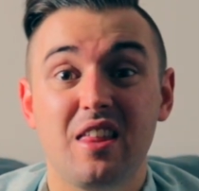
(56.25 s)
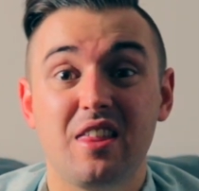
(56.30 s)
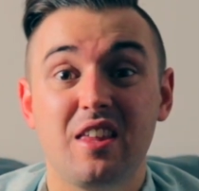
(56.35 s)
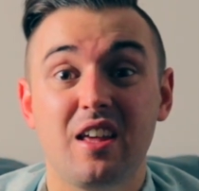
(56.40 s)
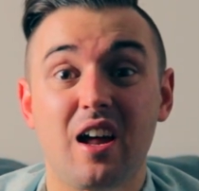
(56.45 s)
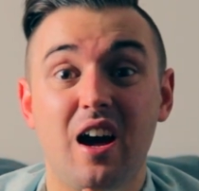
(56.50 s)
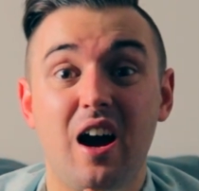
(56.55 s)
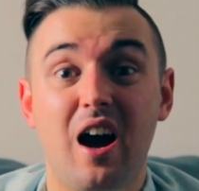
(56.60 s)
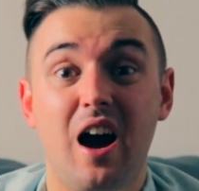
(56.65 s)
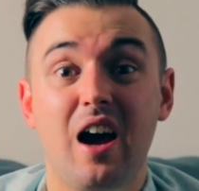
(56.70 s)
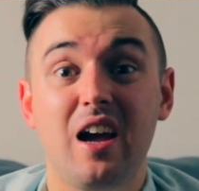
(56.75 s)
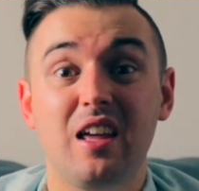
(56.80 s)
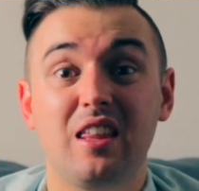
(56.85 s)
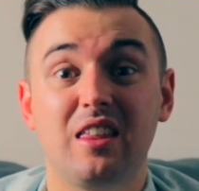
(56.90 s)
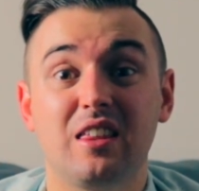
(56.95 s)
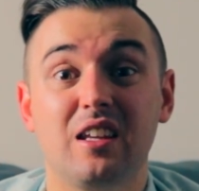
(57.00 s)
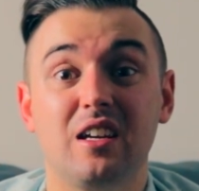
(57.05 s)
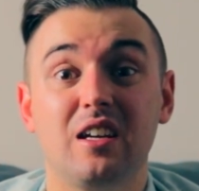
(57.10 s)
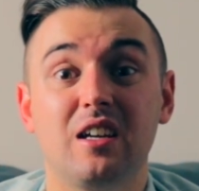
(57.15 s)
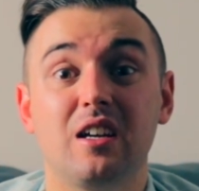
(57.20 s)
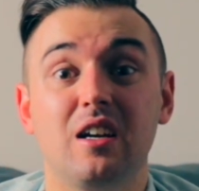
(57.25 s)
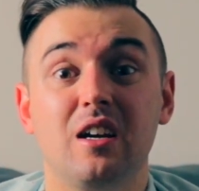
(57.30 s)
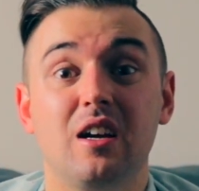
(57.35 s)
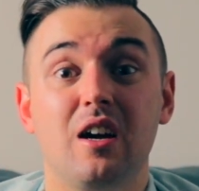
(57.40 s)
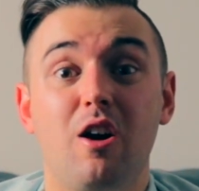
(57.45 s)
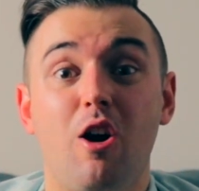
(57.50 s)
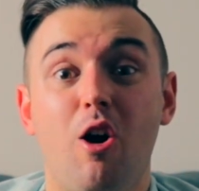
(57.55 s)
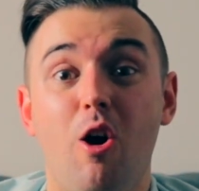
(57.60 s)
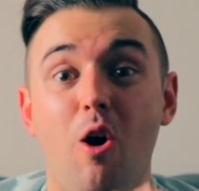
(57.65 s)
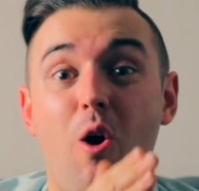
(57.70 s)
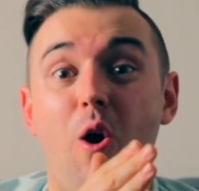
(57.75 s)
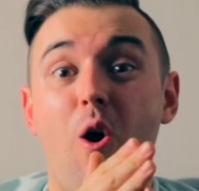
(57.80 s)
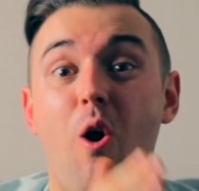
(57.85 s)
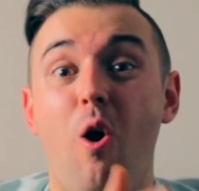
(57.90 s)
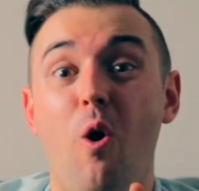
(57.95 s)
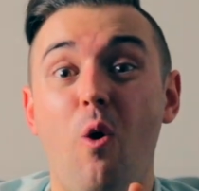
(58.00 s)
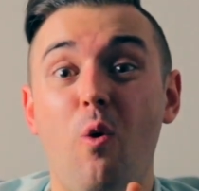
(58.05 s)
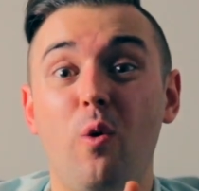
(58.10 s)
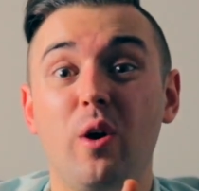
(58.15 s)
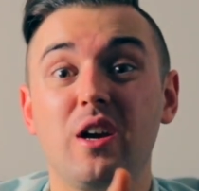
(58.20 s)
that I think
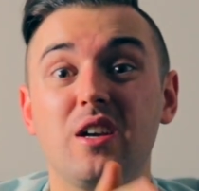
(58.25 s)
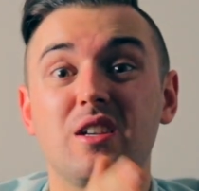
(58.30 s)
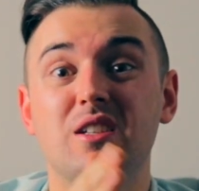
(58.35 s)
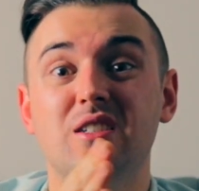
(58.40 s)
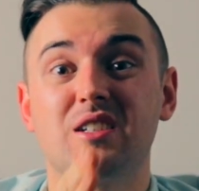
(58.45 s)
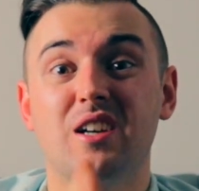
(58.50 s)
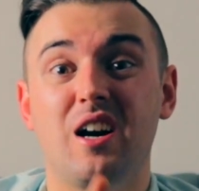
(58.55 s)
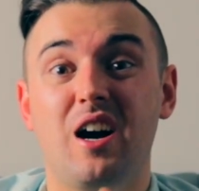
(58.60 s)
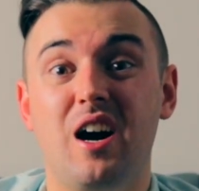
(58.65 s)
always